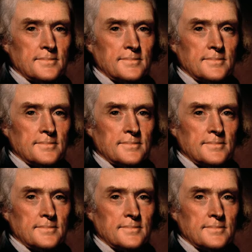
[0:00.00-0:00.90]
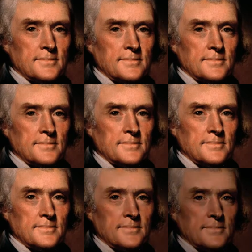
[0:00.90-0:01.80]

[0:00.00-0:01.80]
Nobody speaks.